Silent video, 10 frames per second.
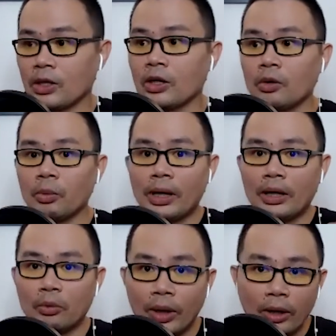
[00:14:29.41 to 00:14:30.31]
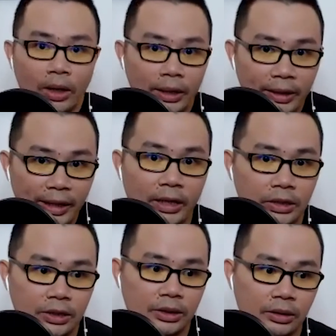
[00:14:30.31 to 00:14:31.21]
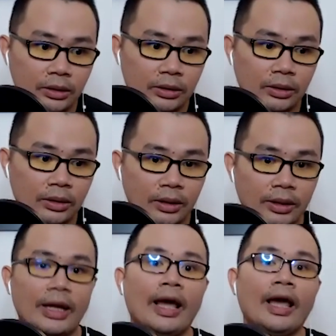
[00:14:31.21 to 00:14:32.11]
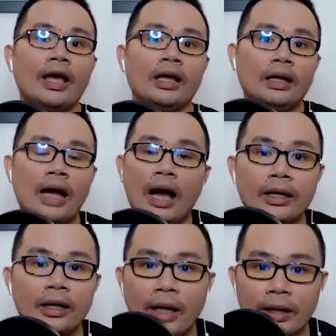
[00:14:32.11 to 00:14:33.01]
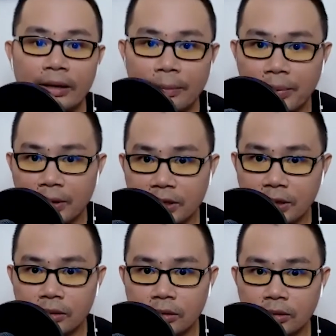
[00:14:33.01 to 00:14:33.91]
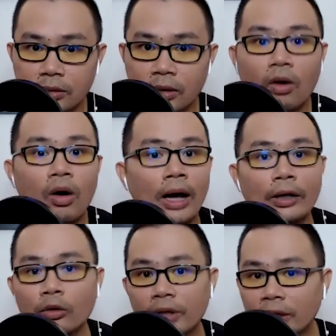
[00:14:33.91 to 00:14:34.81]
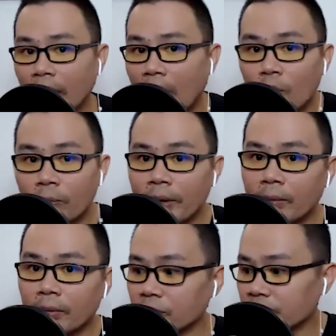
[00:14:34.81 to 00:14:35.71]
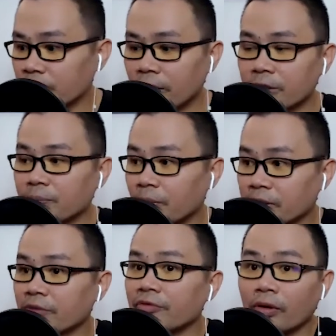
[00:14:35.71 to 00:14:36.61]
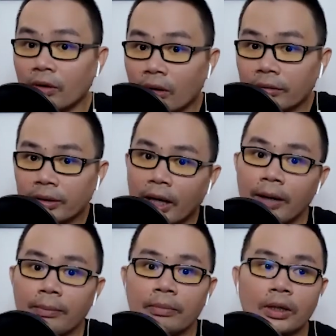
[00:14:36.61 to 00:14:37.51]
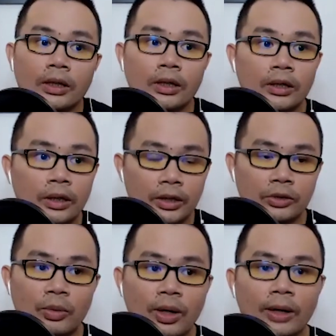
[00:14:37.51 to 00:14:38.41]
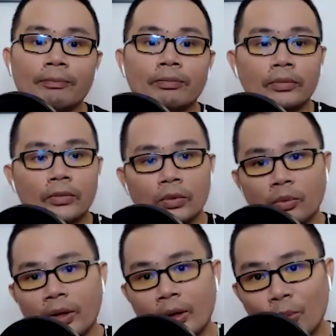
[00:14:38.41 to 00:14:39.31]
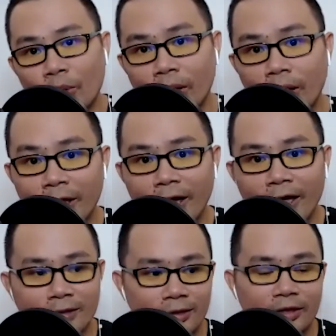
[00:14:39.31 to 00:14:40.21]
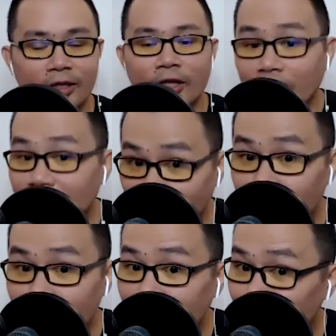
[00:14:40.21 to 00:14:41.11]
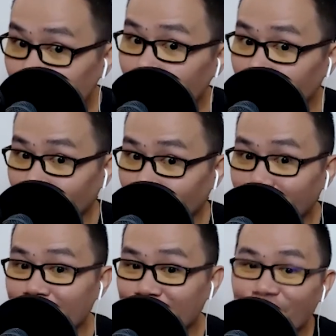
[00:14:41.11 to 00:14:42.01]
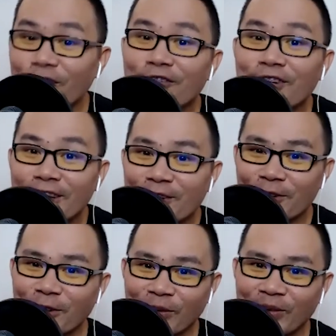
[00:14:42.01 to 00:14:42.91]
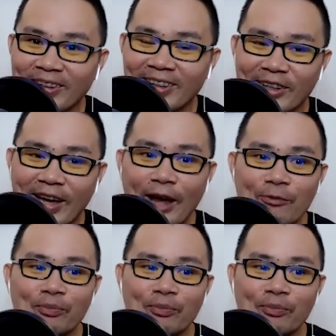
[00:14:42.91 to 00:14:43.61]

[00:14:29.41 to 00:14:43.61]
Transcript: when I went on a date and I didn't like that person, or I don't think that I will be able to see this person for a long time, guess what? When I went on a date, it sounded cruel. It sounded really cruel, okay?